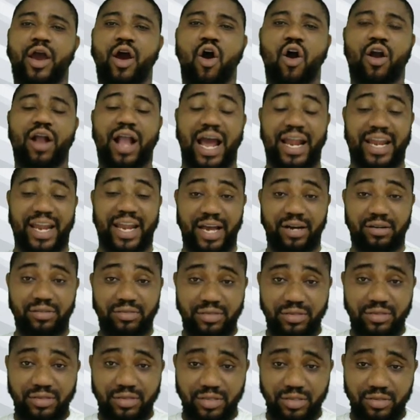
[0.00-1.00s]

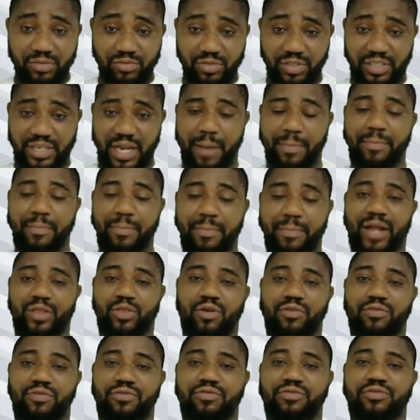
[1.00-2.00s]
organelles, which are
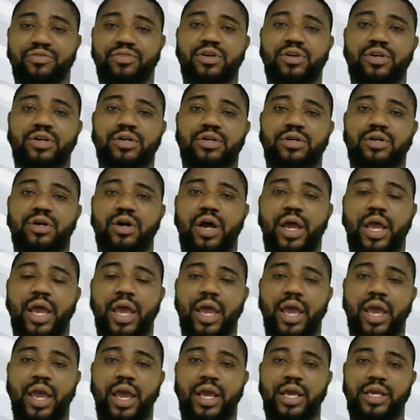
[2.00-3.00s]
part of
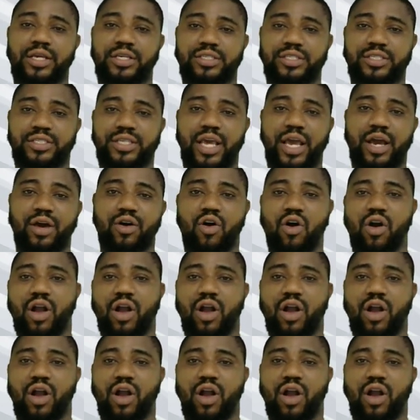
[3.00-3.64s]
a cell.